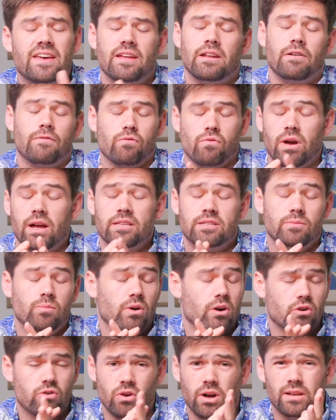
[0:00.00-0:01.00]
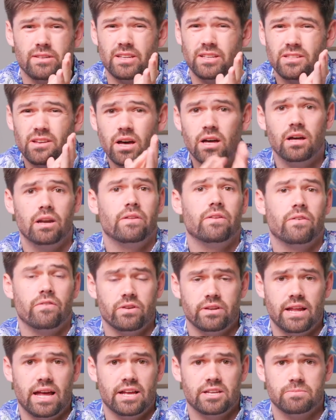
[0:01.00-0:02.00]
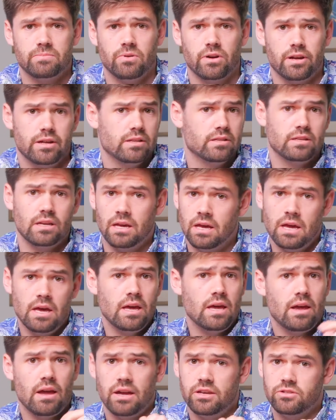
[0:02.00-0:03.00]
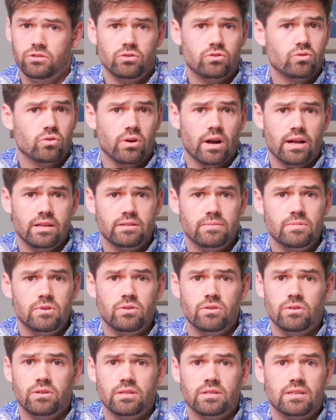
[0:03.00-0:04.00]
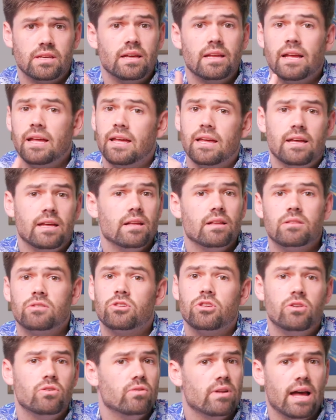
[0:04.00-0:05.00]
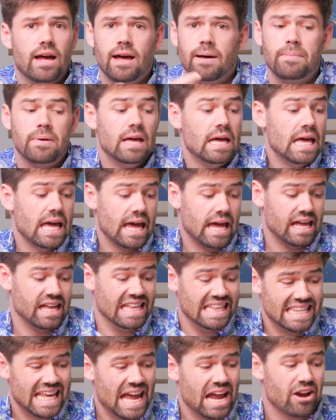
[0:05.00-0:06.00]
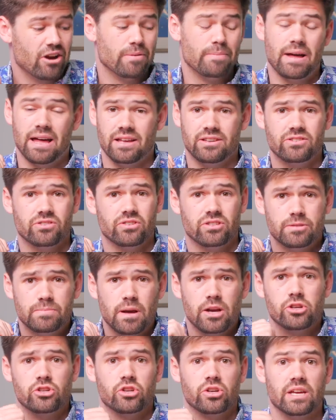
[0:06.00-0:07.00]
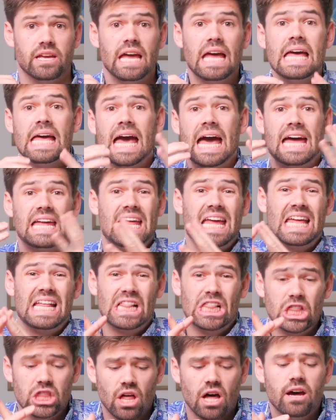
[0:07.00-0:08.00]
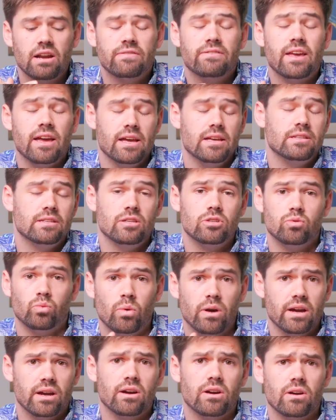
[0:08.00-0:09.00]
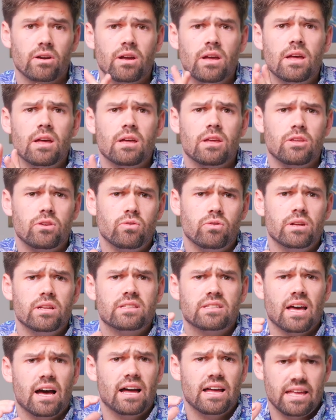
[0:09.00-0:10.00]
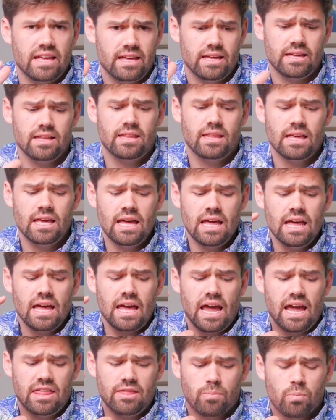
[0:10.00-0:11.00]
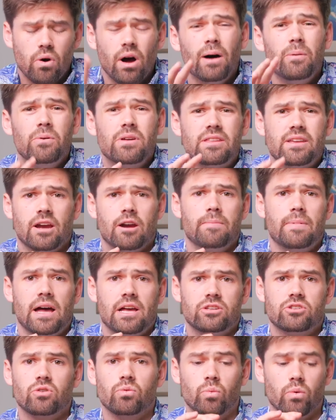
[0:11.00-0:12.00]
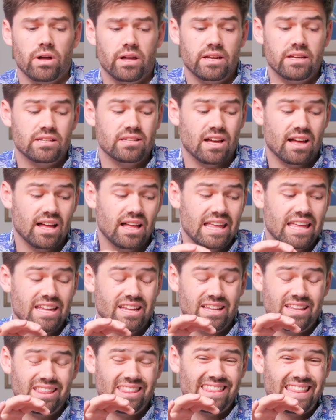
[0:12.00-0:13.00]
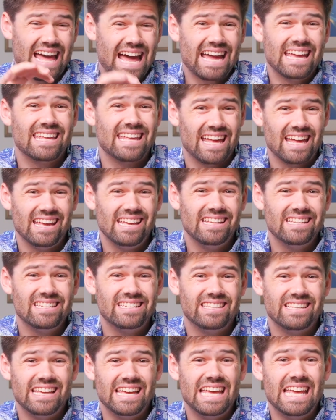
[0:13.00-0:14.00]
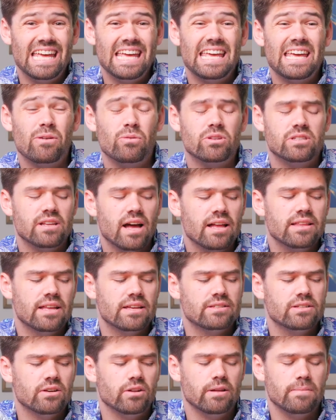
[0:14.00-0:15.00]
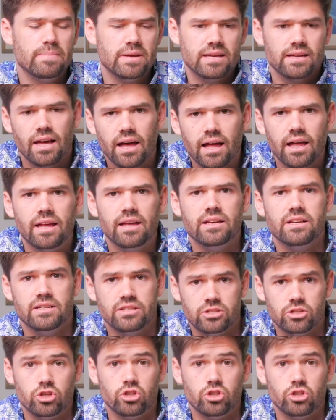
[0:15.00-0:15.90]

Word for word: hit of ransomware across a ton of different NAS brands. Asustor had some units get hit, QNAP and TerraMaster especially had a lot of cases where units got hit. And the problem with TerraMaster was in that case, it was not necessarily because